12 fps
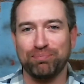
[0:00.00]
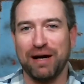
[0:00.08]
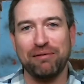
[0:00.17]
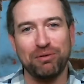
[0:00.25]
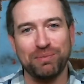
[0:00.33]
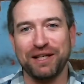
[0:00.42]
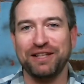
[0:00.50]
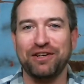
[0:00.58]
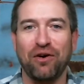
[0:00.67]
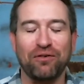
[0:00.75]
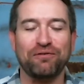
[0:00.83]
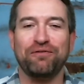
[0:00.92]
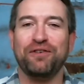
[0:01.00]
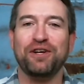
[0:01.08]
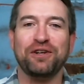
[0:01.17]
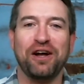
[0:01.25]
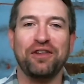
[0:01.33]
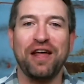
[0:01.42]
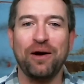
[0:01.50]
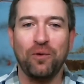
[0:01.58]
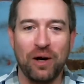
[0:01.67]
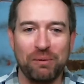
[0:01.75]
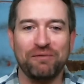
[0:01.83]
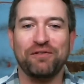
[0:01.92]
probably don't feel all that
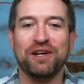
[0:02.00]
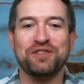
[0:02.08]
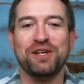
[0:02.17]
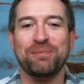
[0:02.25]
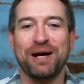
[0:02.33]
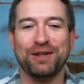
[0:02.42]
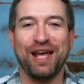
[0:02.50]
warm and fuzzy about